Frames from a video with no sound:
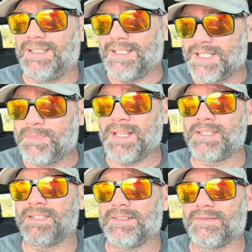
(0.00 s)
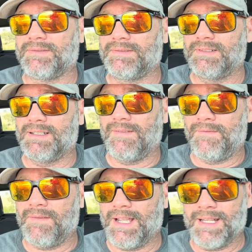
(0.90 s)
expensive,
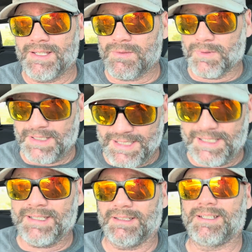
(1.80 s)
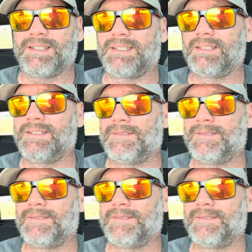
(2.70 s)
and it's ridiculous.